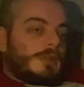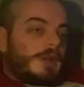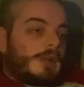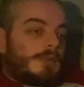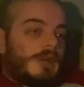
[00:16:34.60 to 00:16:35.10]

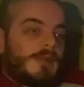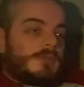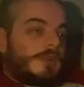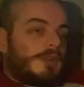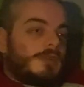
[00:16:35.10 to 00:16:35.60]
I don't have
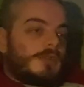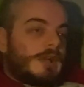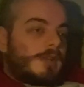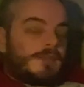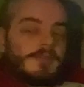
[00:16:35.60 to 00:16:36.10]
very good
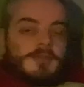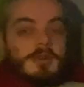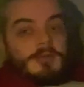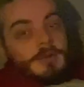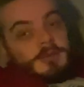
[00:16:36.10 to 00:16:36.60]
answers to
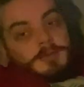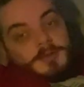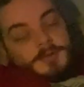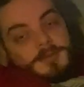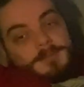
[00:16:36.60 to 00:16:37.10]
those
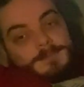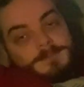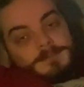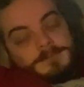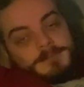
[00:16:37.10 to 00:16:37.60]
questions.
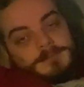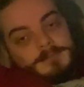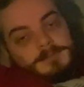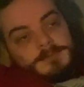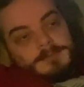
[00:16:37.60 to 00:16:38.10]

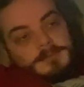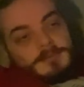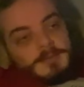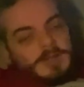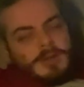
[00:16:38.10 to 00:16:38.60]

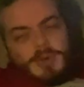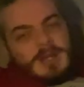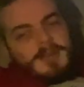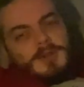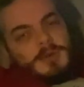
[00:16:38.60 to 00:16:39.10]
No one
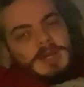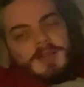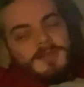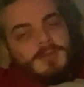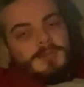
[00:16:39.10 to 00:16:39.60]
asks, no one
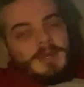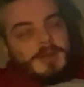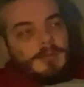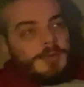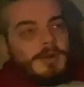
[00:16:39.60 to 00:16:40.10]
asks me
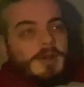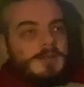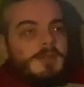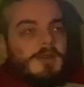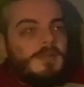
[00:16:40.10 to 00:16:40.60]
them, but I,
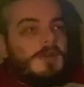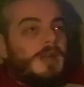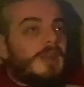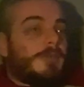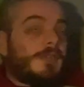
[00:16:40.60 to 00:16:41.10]
I, I
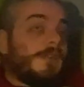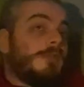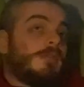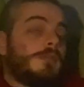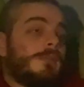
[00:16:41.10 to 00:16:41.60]
ask
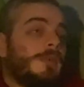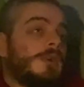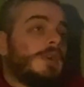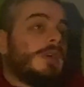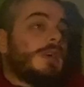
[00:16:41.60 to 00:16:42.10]
myself them.
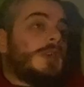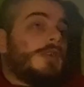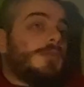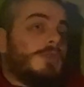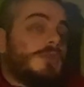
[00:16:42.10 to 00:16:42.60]
And
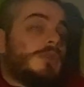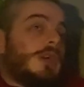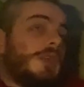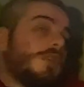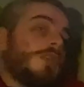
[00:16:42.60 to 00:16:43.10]
I've been doing
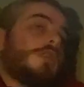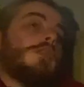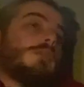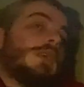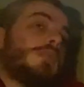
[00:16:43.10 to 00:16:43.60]
that a lot over
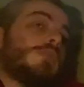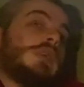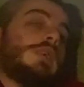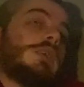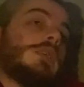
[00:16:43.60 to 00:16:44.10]
the past
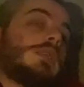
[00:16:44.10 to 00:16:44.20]
week.